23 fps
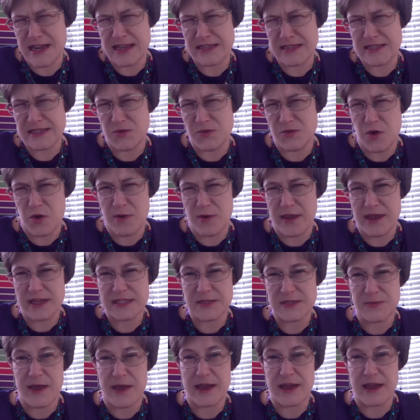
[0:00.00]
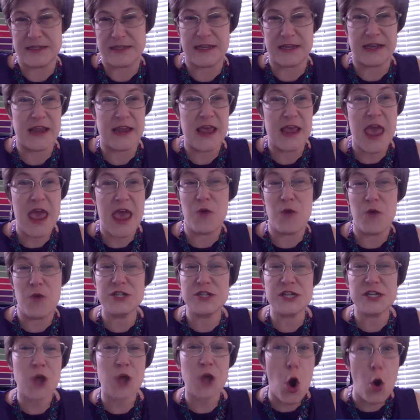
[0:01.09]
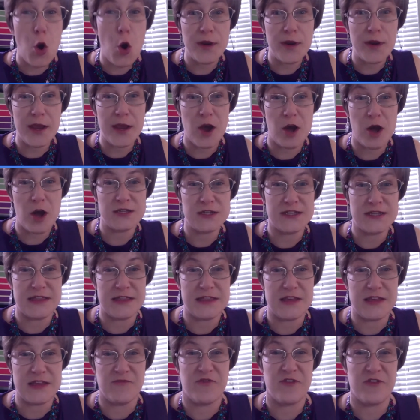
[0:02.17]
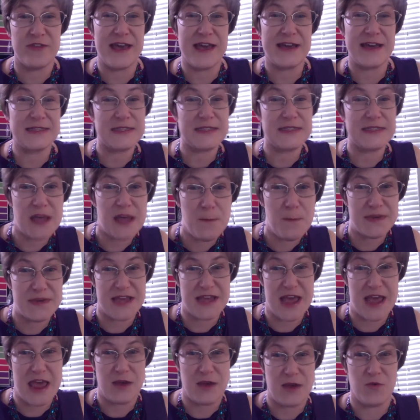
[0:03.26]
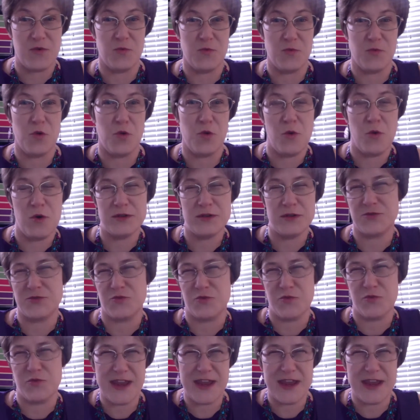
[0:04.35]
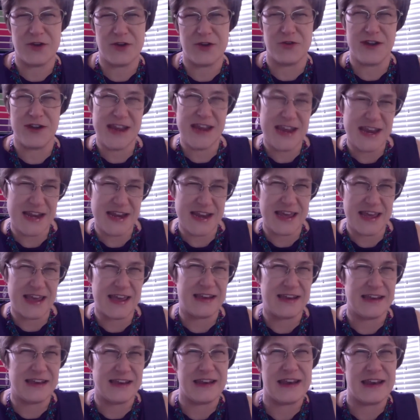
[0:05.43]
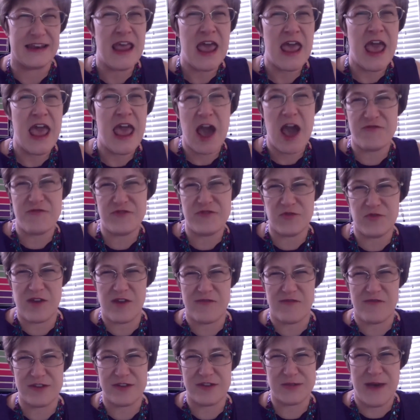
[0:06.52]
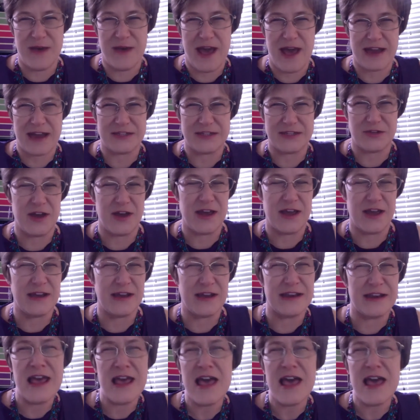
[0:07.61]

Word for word: isn't what we expected, and we're just holding on to them for that someday when we'll want to read or need it and have to reference back to it. And